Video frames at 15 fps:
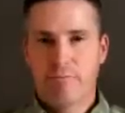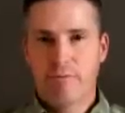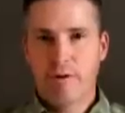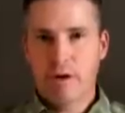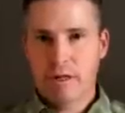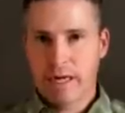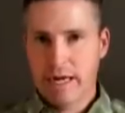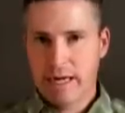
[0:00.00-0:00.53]

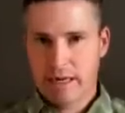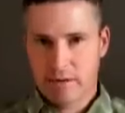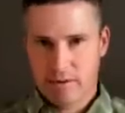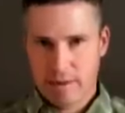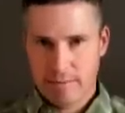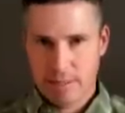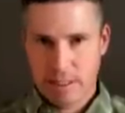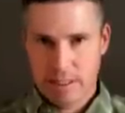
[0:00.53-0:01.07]
volcanic
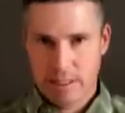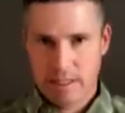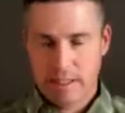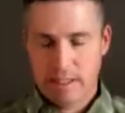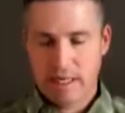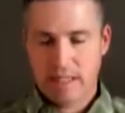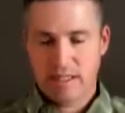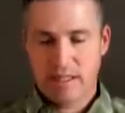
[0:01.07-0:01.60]
eruptions.
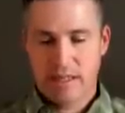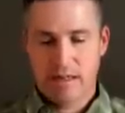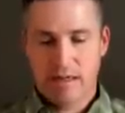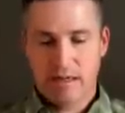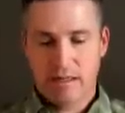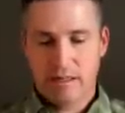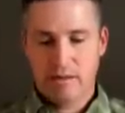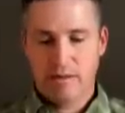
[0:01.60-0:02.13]
It's actually an
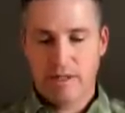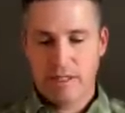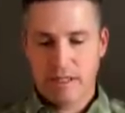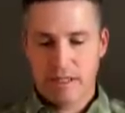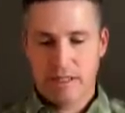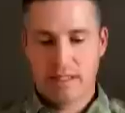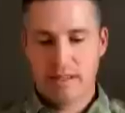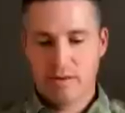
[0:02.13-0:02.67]
ongoing,
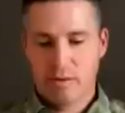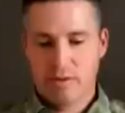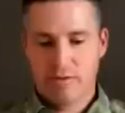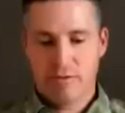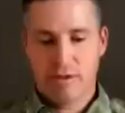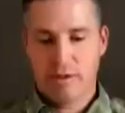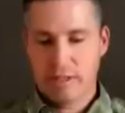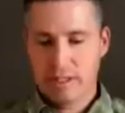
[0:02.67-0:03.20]
continuous
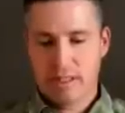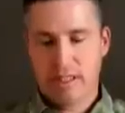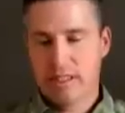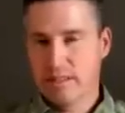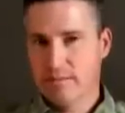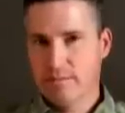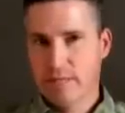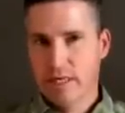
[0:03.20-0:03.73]
flowing
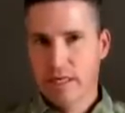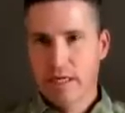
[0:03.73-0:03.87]
system.